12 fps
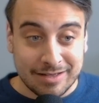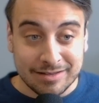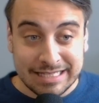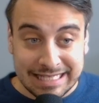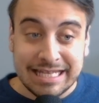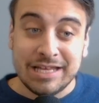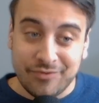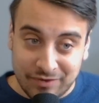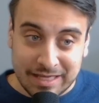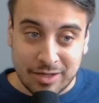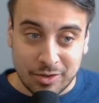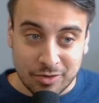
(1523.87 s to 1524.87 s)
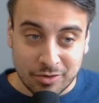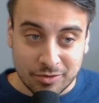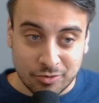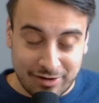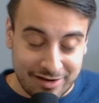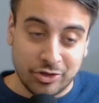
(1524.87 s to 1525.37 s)
the EV
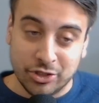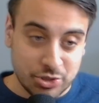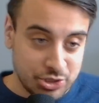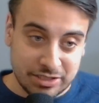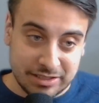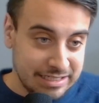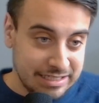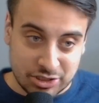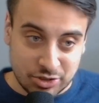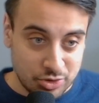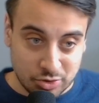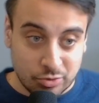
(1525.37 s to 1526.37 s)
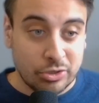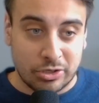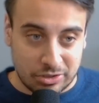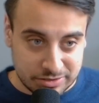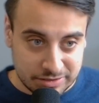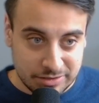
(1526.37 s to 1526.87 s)
revolution into the world.